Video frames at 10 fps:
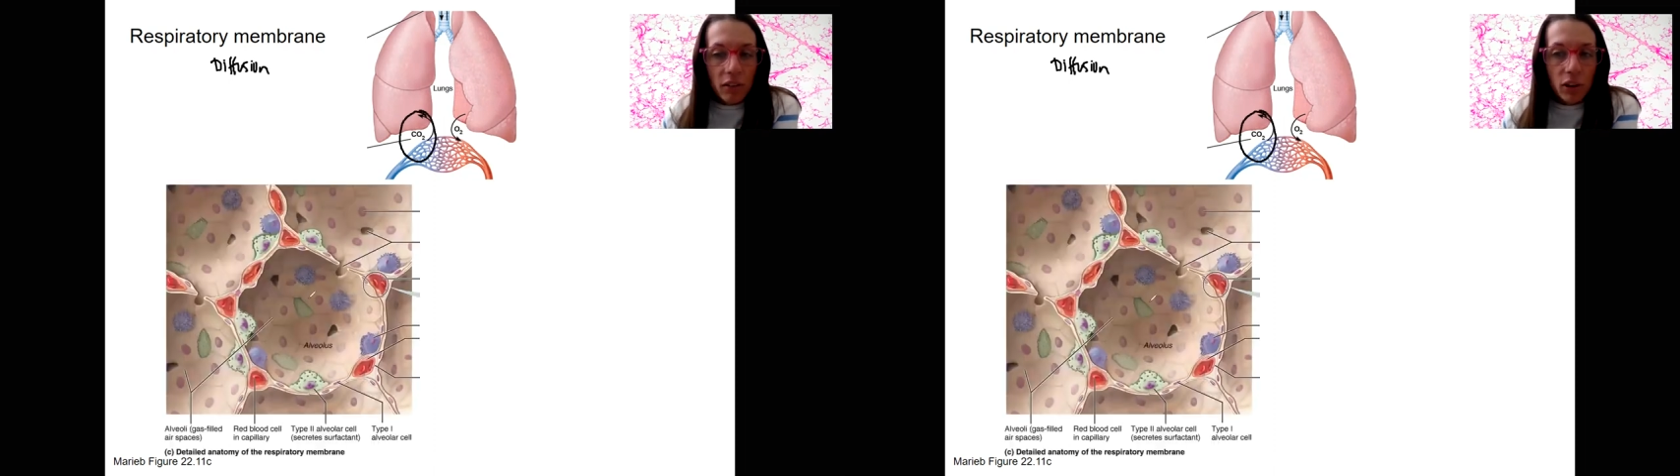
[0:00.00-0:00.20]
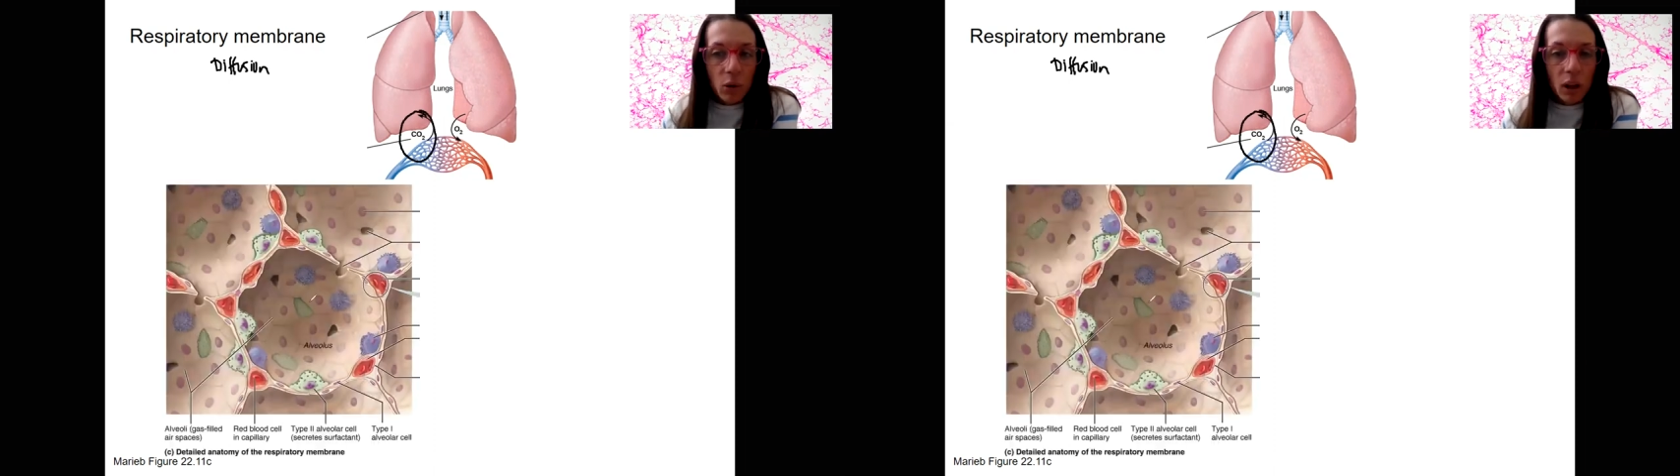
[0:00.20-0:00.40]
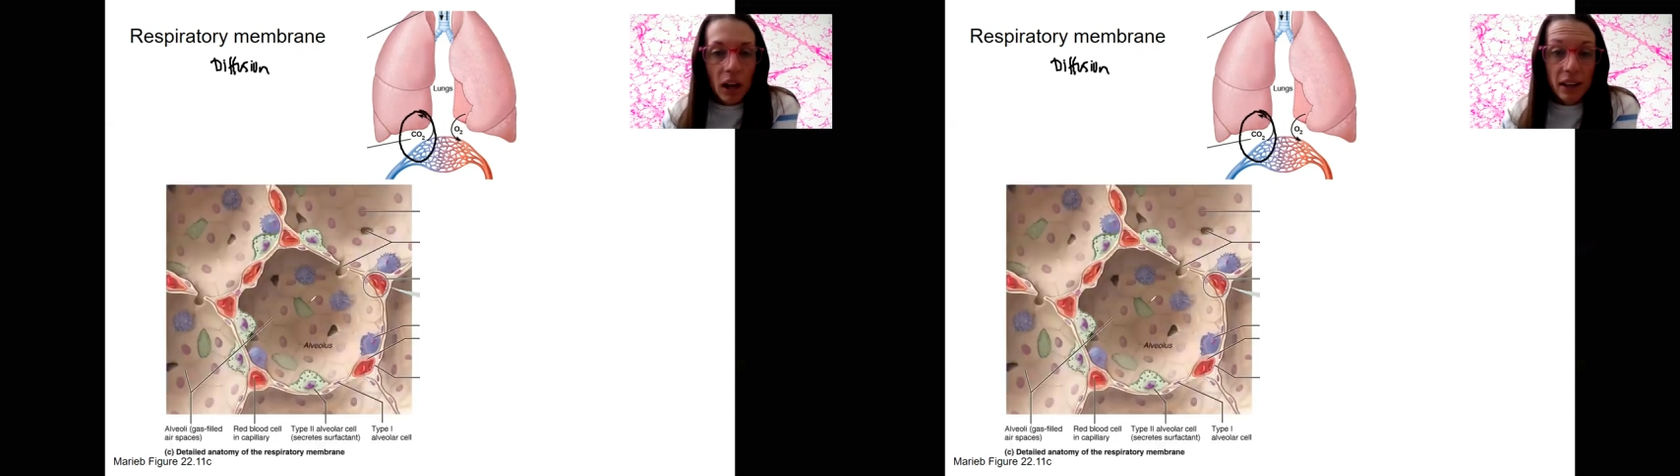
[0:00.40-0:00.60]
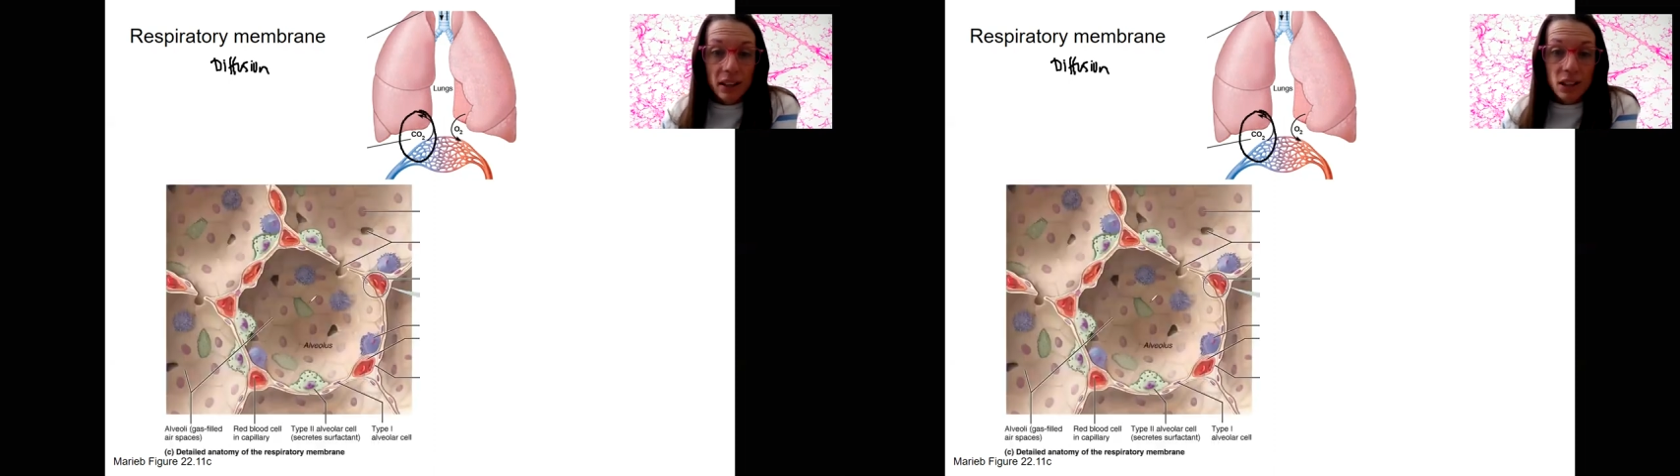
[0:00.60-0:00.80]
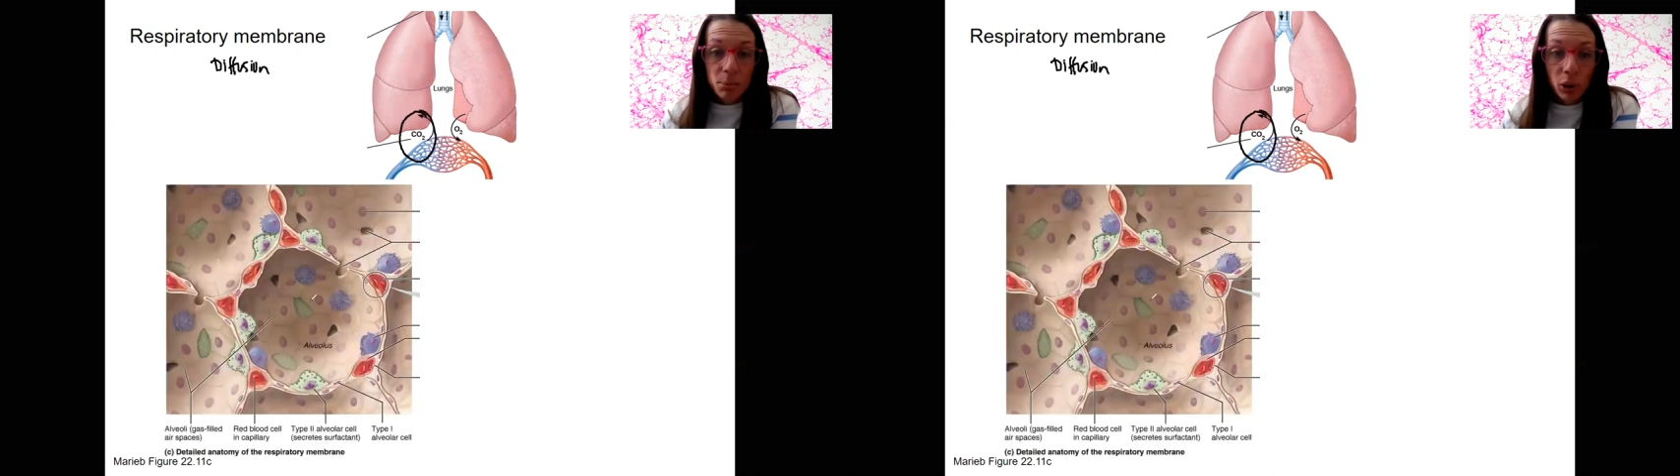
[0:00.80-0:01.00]

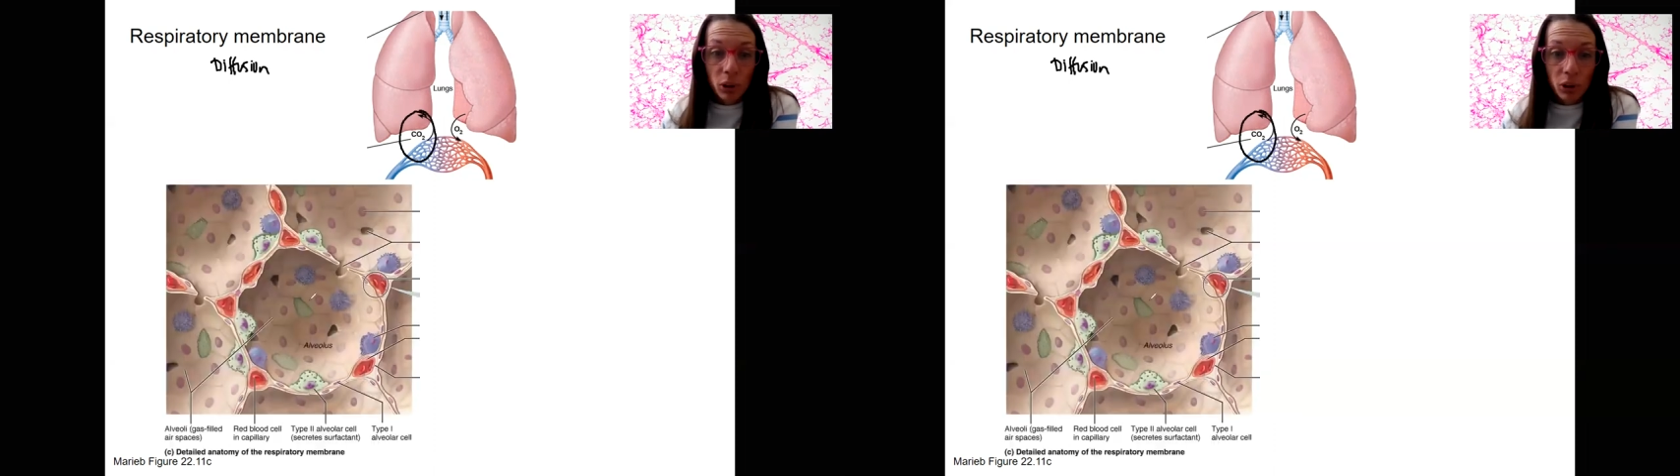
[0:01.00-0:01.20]
alveoli is